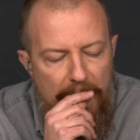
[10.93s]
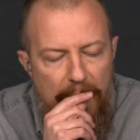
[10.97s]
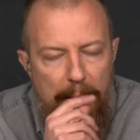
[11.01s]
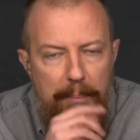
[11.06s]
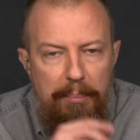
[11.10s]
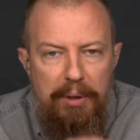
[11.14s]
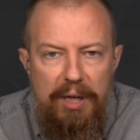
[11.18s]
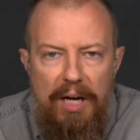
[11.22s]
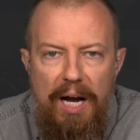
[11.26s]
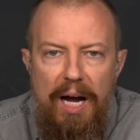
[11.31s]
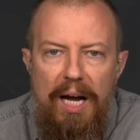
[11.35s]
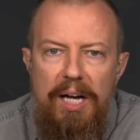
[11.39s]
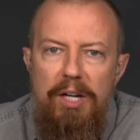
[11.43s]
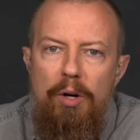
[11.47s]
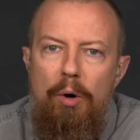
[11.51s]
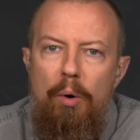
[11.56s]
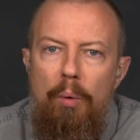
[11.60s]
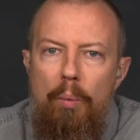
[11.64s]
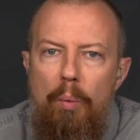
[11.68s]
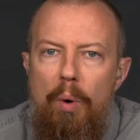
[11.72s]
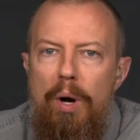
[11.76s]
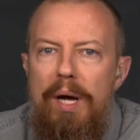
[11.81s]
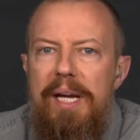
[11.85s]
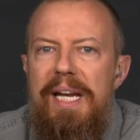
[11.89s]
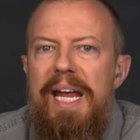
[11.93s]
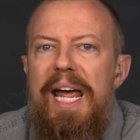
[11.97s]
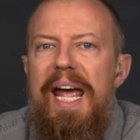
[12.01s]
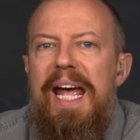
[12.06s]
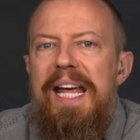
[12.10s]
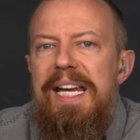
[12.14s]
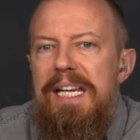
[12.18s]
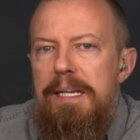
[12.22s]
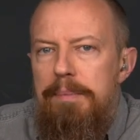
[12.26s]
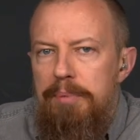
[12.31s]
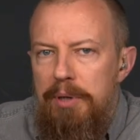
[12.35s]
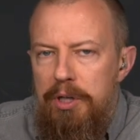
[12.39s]
but I don't want
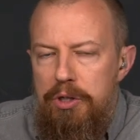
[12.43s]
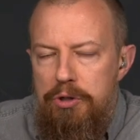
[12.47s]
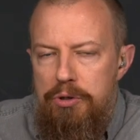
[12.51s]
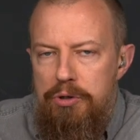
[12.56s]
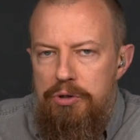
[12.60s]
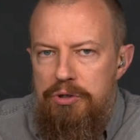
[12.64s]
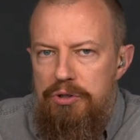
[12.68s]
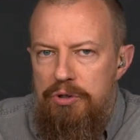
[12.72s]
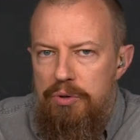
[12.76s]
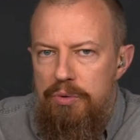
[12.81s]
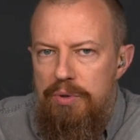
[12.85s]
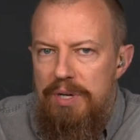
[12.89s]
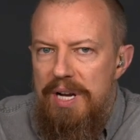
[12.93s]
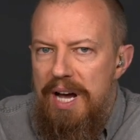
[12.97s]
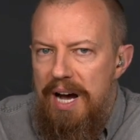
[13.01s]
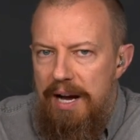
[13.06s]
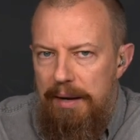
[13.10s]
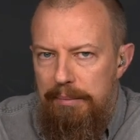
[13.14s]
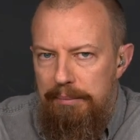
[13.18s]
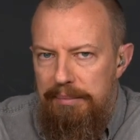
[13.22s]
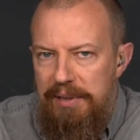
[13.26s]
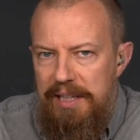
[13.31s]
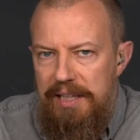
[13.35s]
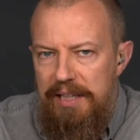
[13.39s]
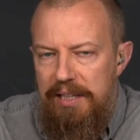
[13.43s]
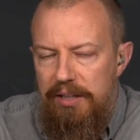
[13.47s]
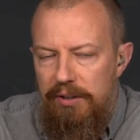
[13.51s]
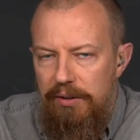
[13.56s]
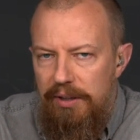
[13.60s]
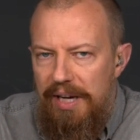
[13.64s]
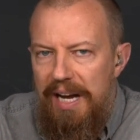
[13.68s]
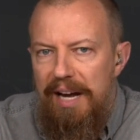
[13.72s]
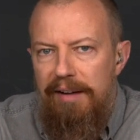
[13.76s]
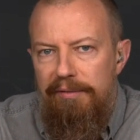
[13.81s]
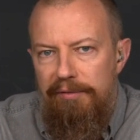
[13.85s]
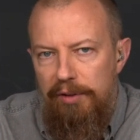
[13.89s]
any pictures to not be here
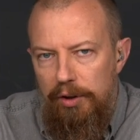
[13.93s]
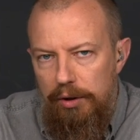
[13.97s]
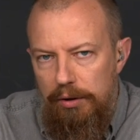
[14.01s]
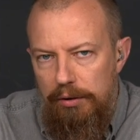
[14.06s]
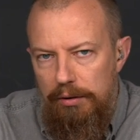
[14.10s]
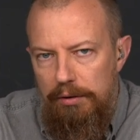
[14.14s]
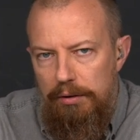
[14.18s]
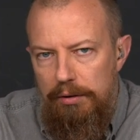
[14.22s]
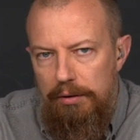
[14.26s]
ever.